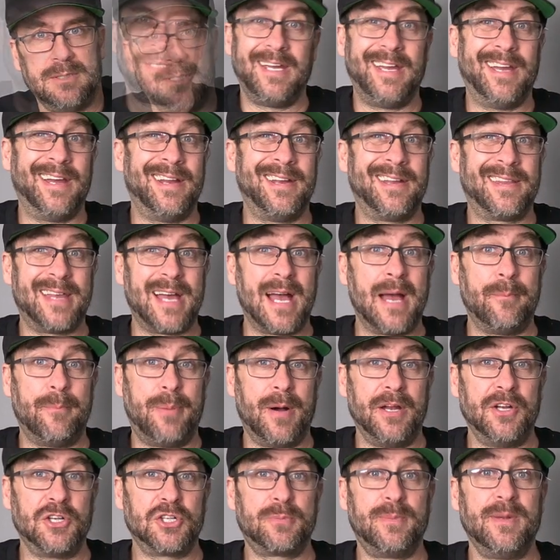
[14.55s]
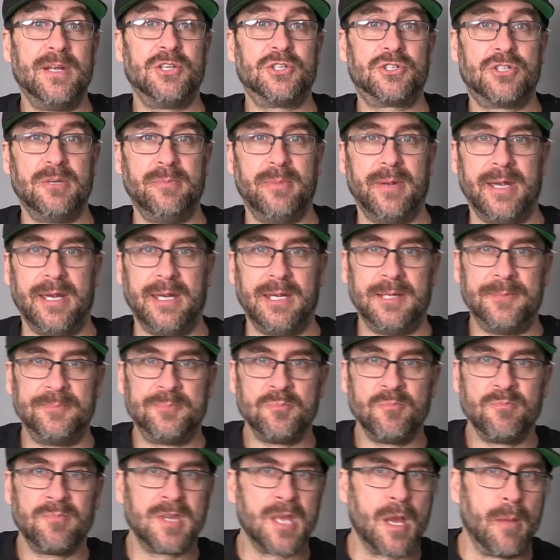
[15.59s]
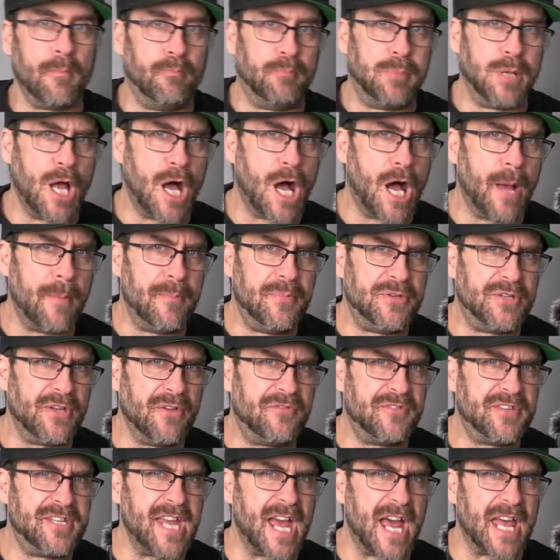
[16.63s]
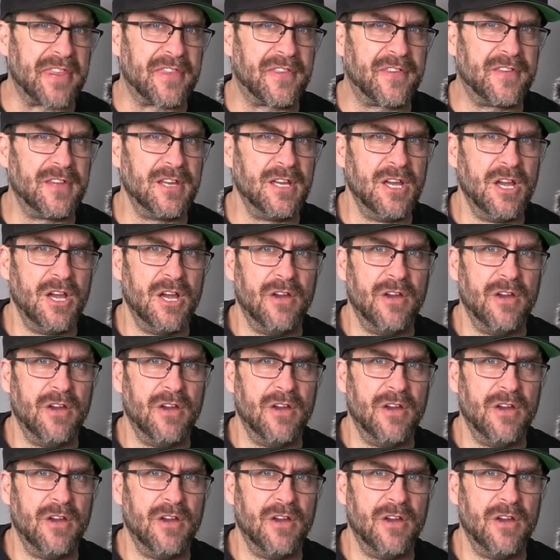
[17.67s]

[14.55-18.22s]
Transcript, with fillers: and that punishment should be blobs of death